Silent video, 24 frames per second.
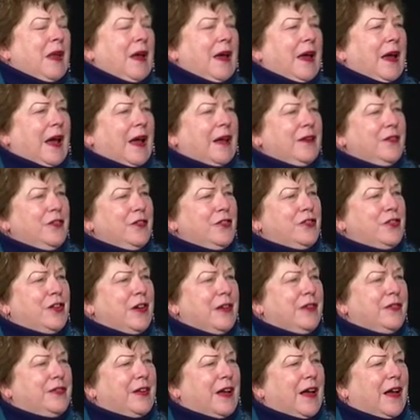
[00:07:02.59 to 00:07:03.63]
And
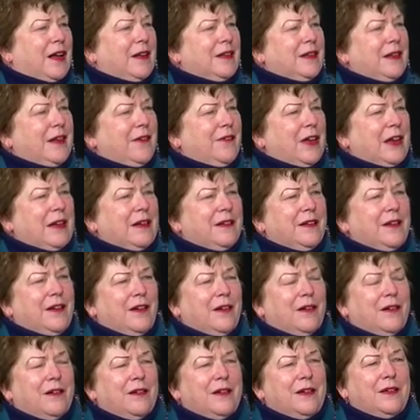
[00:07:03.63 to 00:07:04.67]
she's living
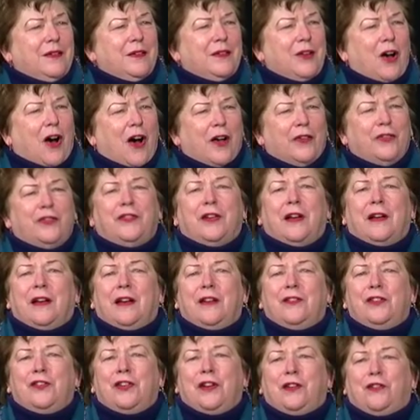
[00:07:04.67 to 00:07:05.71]
near Austin,
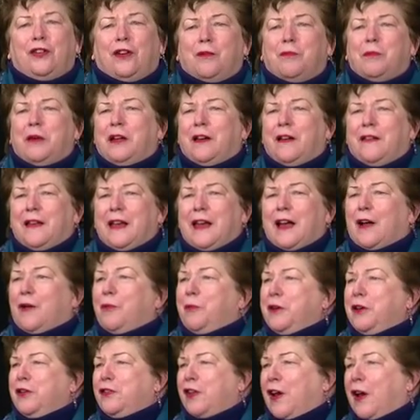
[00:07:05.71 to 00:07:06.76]
and she took me to the
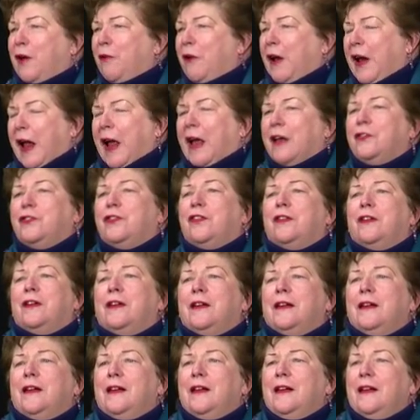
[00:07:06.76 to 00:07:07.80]
LBJ Ranch.
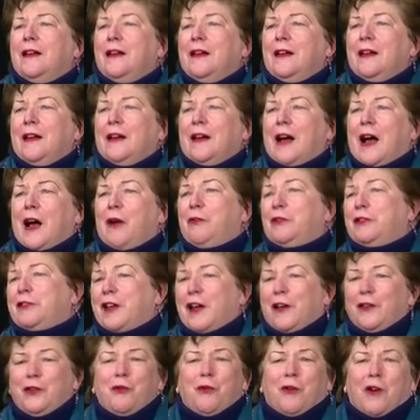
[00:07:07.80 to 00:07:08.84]
I will
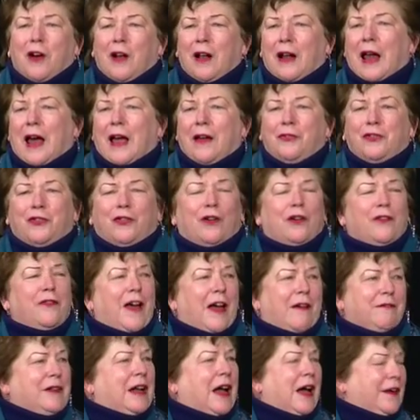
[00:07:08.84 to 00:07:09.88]
tell you all, I sort of
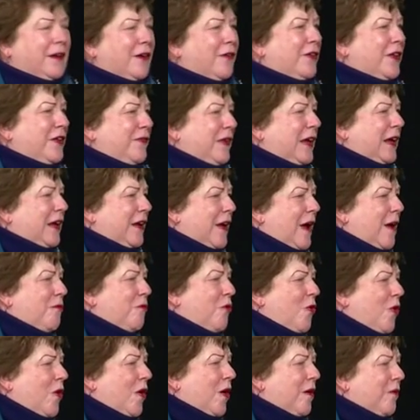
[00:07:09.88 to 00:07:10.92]
haven't gotten over the Vietnam
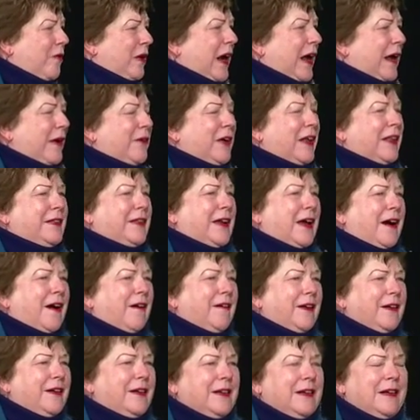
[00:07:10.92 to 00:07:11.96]
War when I went there,
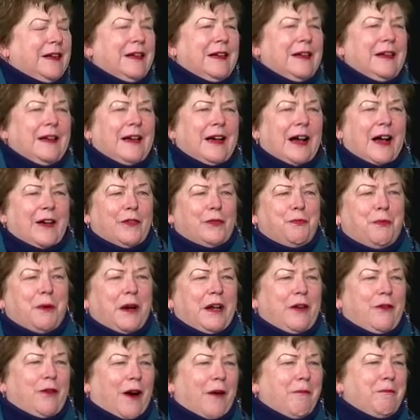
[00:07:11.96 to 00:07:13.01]
and I was pretty
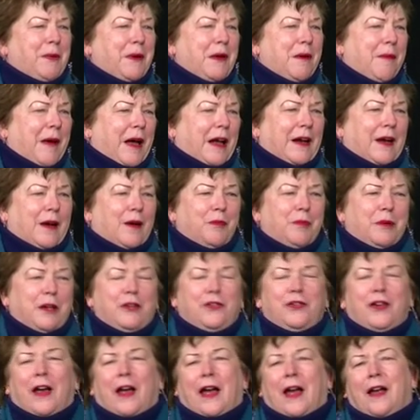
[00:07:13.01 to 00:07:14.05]
grumpy about
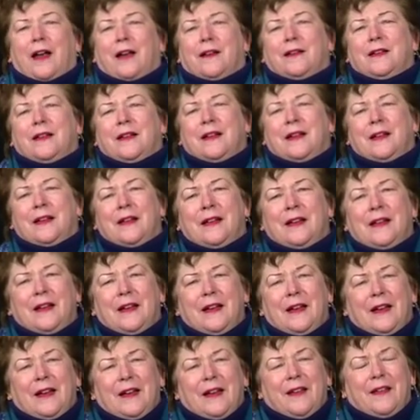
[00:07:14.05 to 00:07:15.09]
LBJ. And
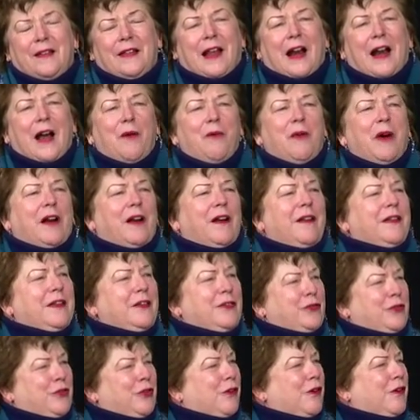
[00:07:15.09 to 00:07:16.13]
then I went on
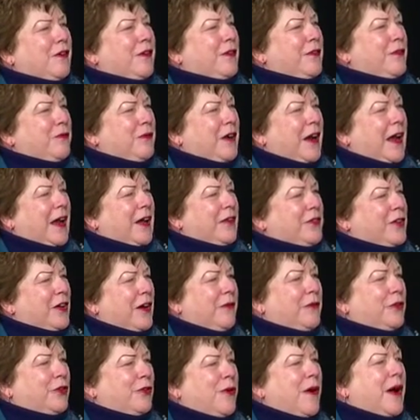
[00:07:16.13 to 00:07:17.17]
this tour of the ranch, and I
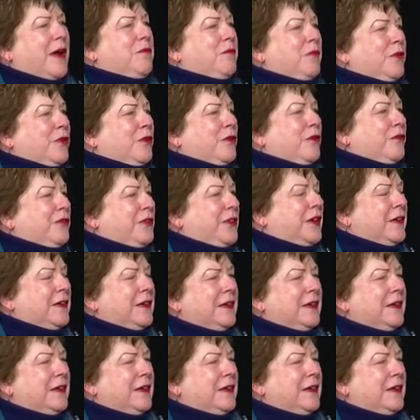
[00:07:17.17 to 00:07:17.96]
was quite moved.